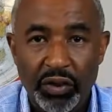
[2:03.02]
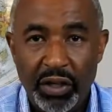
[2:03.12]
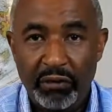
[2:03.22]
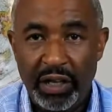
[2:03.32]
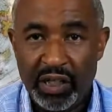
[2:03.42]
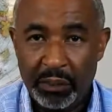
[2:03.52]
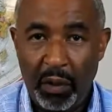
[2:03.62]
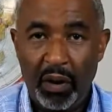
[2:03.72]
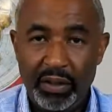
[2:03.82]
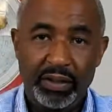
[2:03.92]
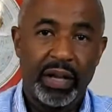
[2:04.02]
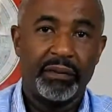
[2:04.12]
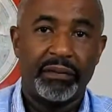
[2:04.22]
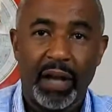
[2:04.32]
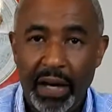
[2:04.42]
generate sparks
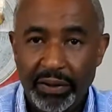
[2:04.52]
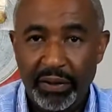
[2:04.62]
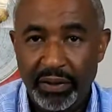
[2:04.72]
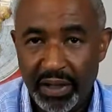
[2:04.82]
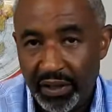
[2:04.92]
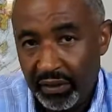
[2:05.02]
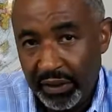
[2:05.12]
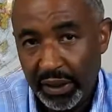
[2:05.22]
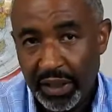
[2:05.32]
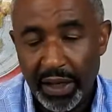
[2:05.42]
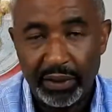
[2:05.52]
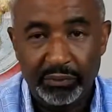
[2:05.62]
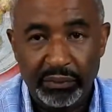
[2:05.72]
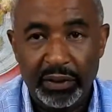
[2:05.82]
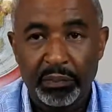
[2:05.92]
that fly into the tinder and ignite
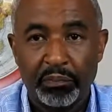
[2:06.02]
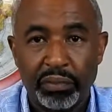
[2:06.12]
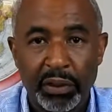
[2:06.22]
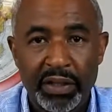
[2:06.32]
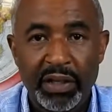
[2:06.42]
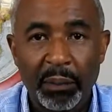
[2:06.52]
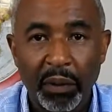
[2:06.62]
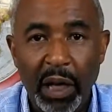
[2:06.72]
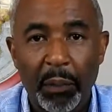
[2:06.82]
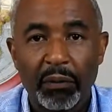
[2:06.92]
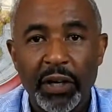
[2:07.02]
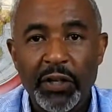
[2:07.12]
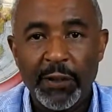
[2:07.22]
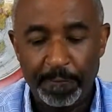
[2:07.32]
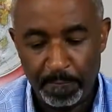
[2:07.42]
it. It's a pretty simple
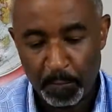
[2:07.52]
operation.